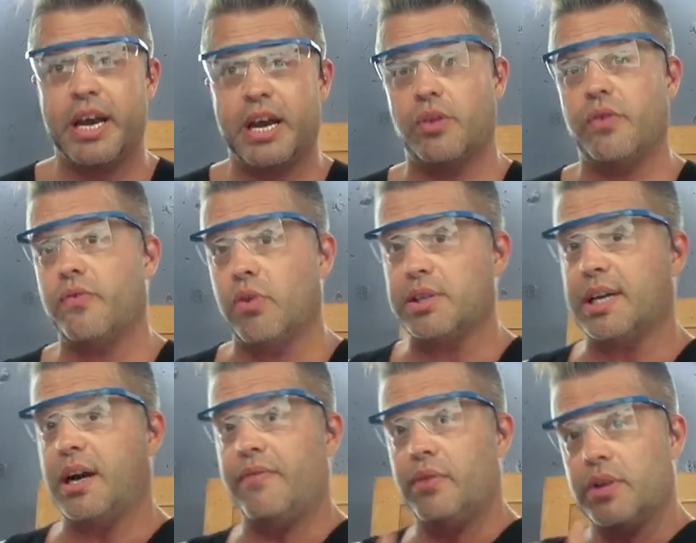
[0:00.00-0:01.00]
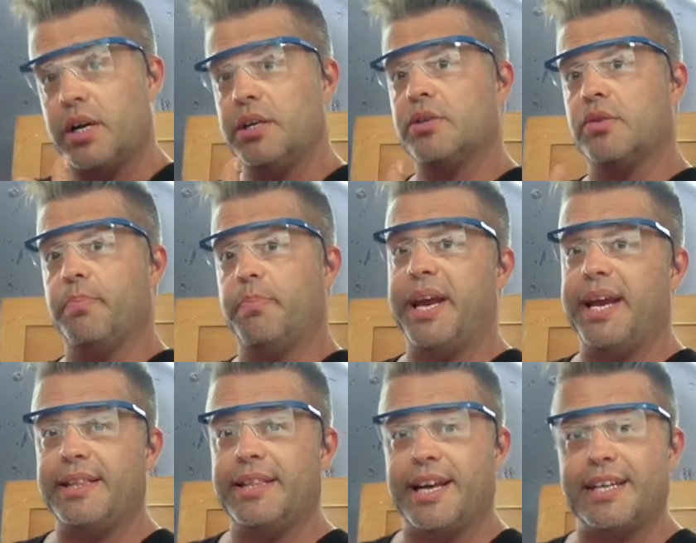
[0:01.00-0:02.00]
And of course, I have already some
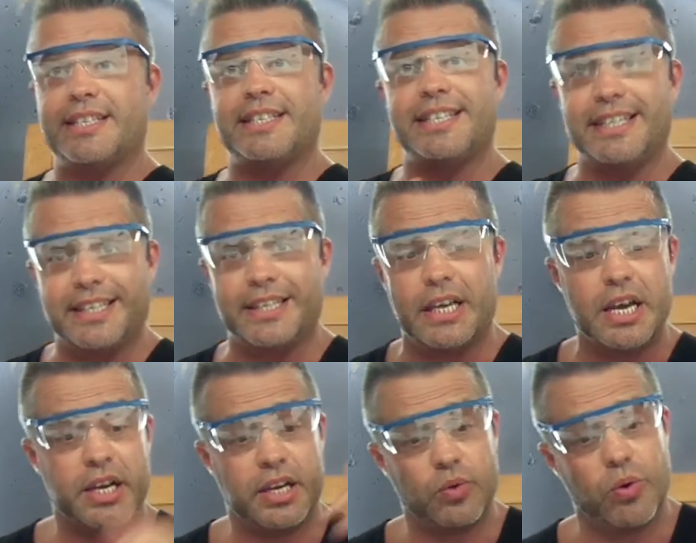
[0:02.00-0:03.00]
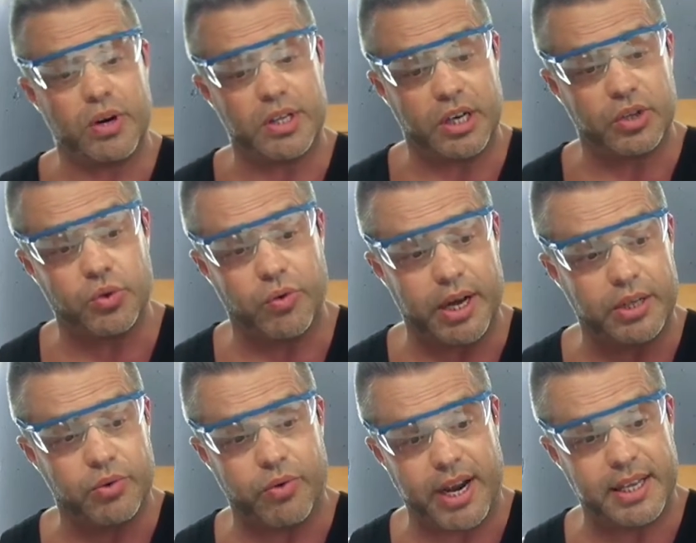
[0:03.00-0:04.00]
paint that is thinned in order to add
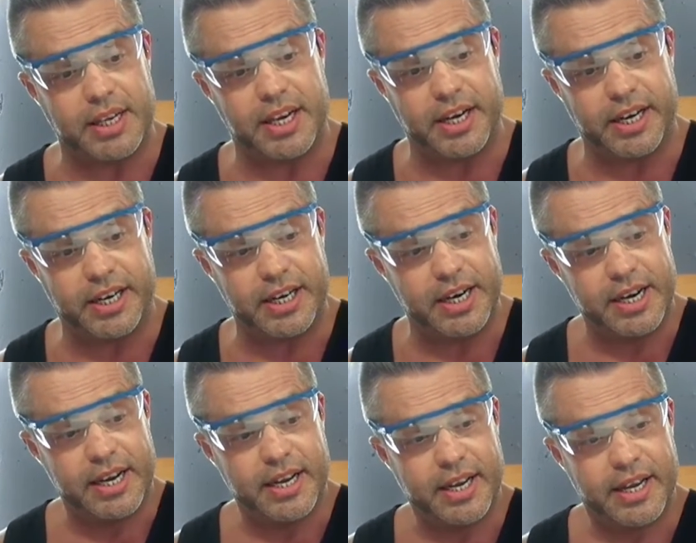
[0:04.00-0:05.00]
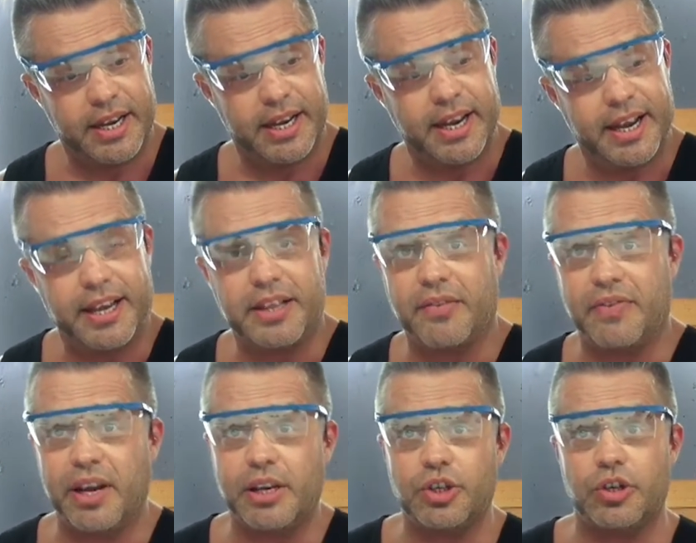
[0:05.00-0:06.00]
right here. And
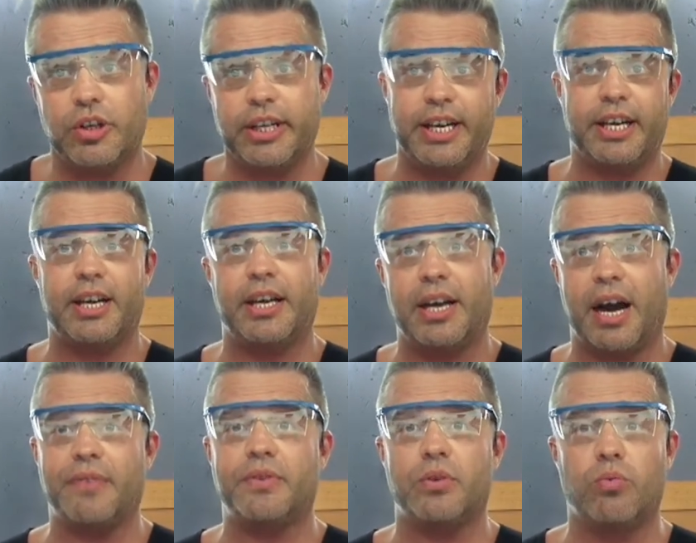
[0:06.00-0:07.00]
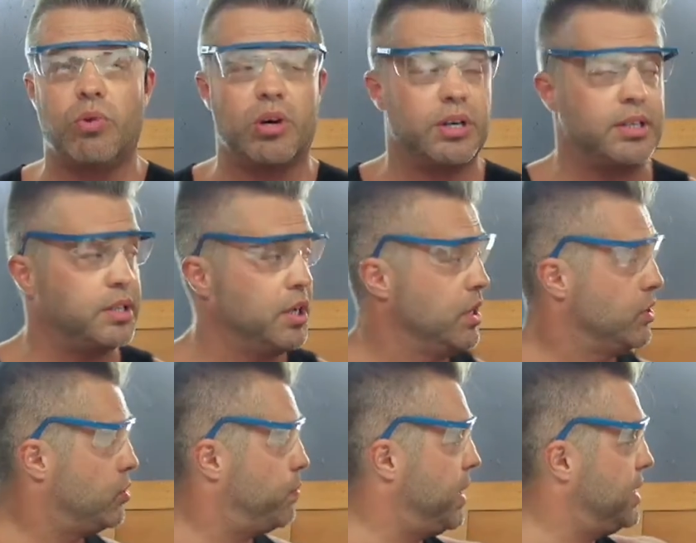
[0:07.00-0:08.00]
eventually, afterwards,
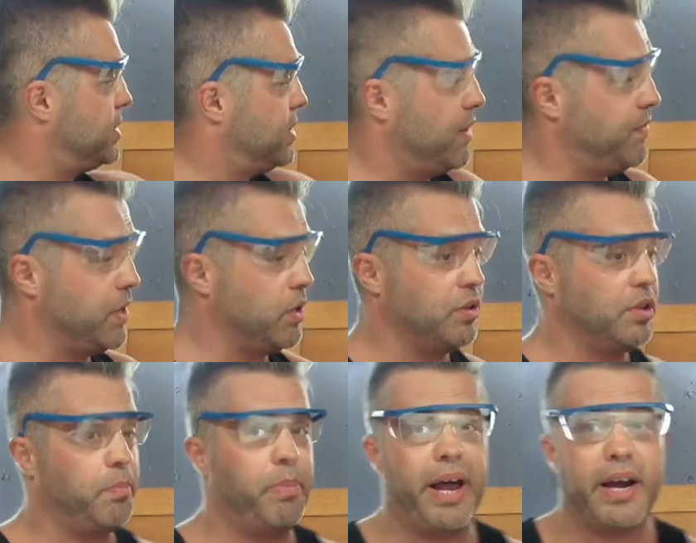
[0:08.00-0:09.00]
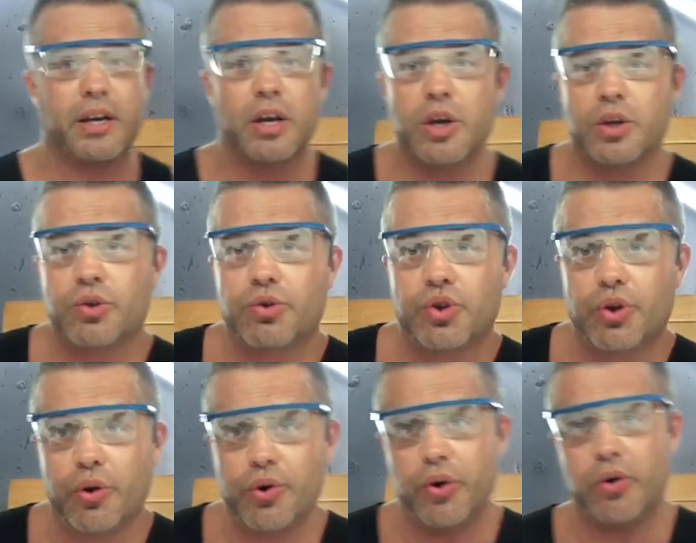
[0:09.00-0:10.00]
to paint something on the back to
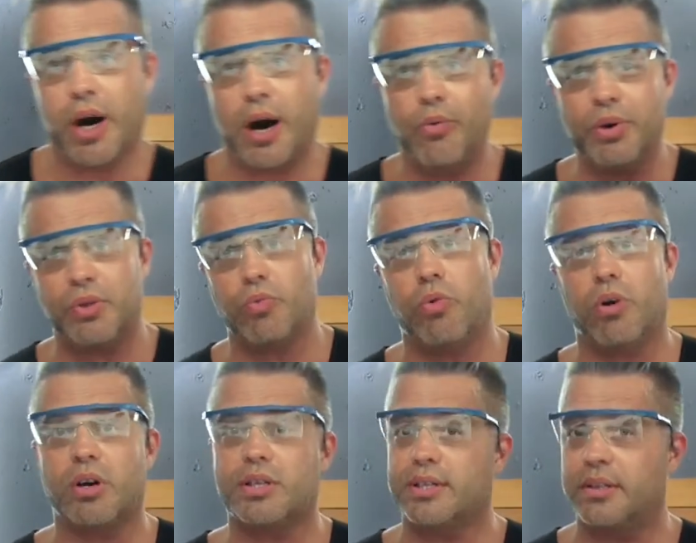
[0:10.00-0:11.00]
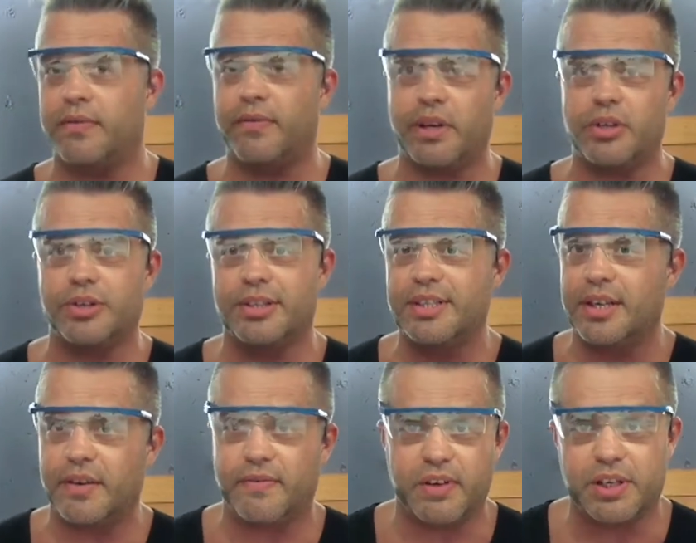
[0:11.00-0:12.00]
show you how it works and eventually the
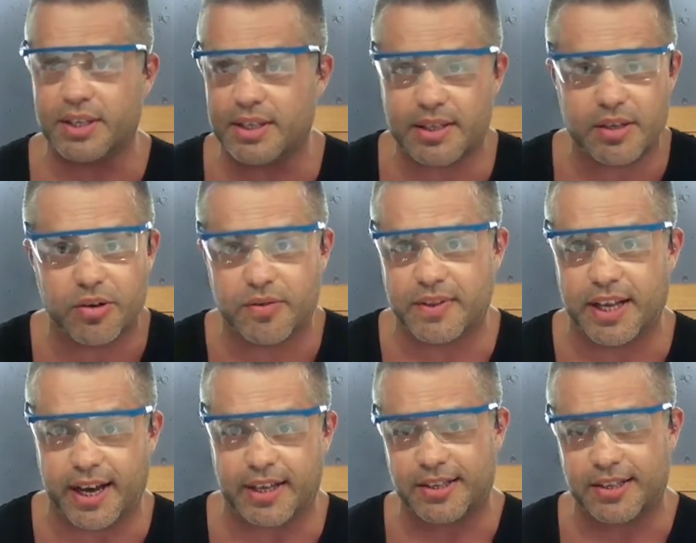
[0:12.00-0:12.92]
efficiency of that.